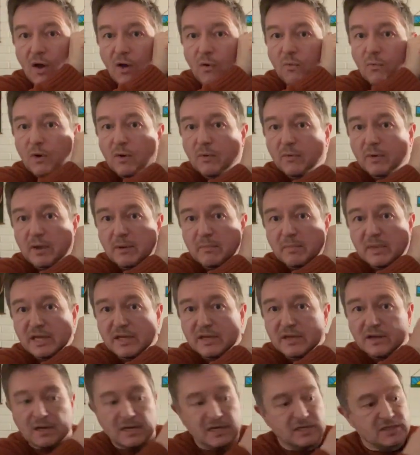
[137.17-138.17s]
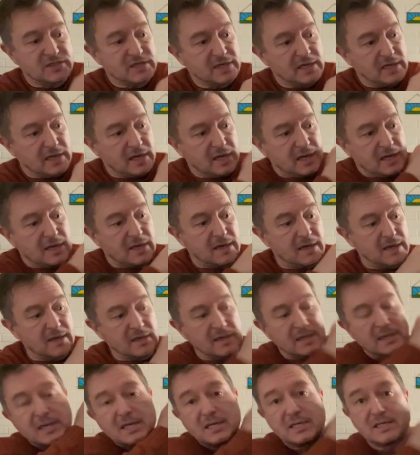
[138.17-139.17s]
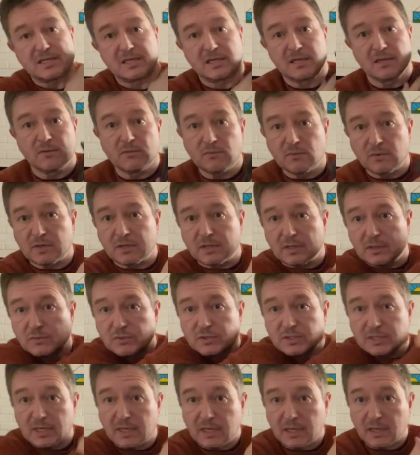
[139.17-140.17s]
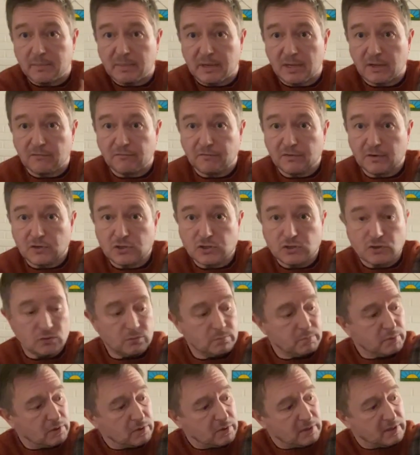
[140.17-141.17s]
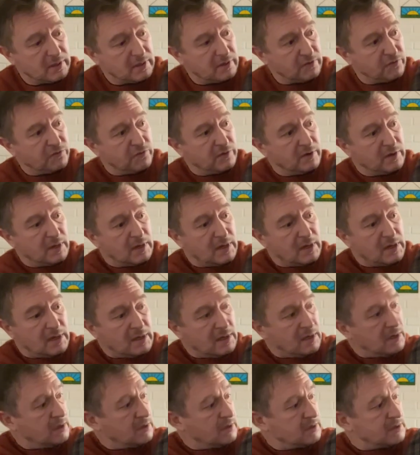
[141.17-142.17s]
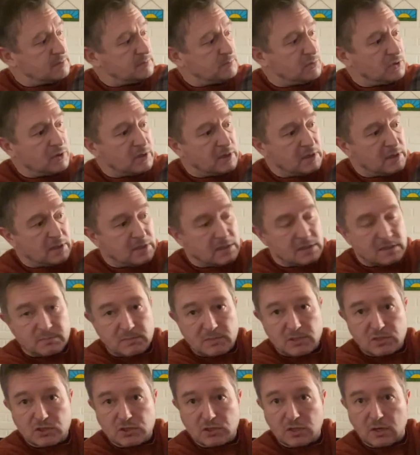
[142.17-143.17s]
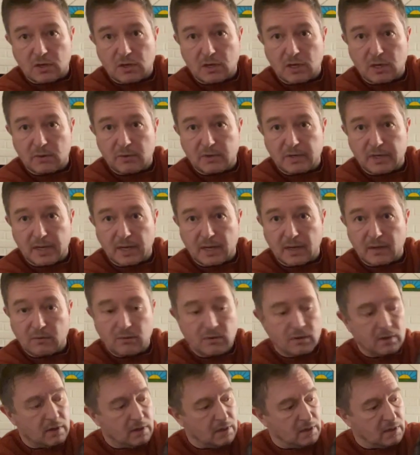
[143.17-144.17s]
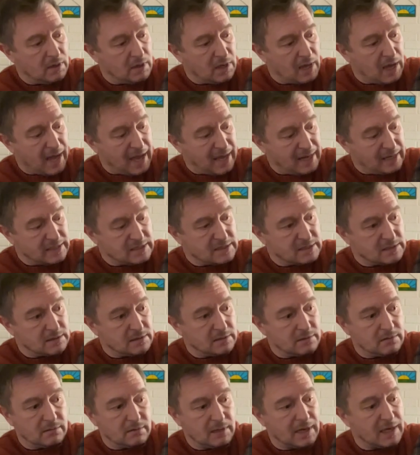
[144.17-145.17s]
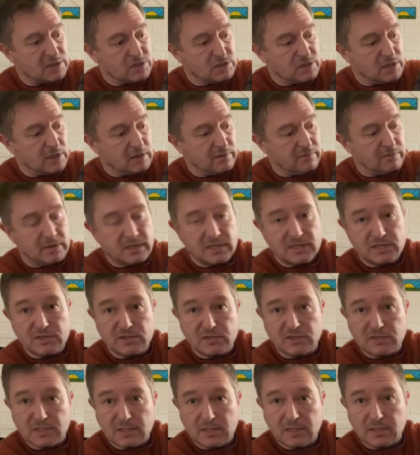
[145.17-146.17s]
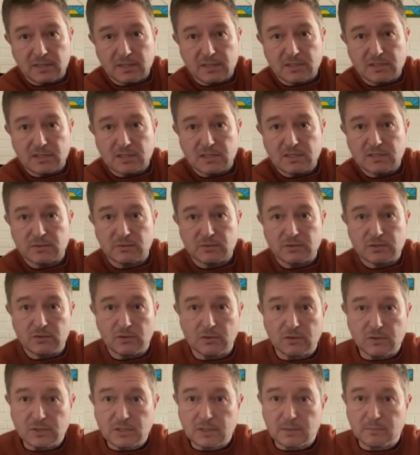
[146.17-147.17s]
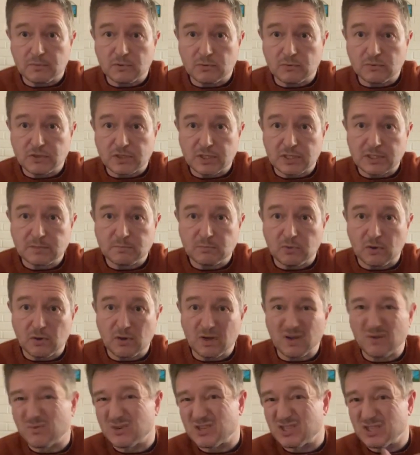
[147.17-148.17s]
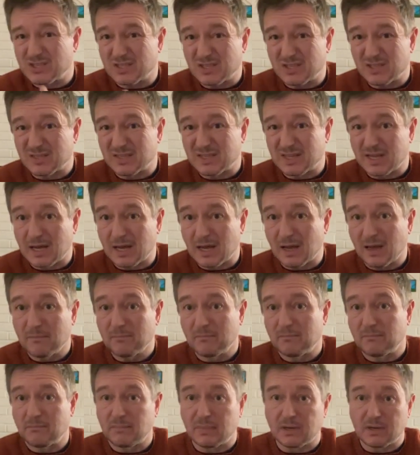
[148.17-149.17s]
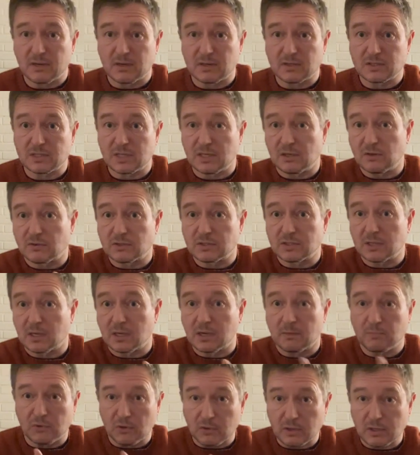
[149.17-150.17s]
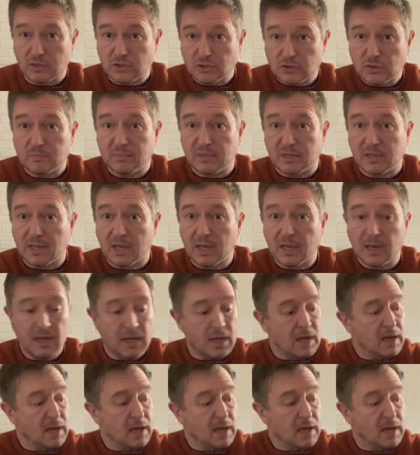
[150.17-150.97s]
what we immediately see here is what I was saying about functional pockets. This pocket is much lower down, and it's actually of a decent size, so it's not your typical chest pocket, which is just there because it looks like a pocket should be there.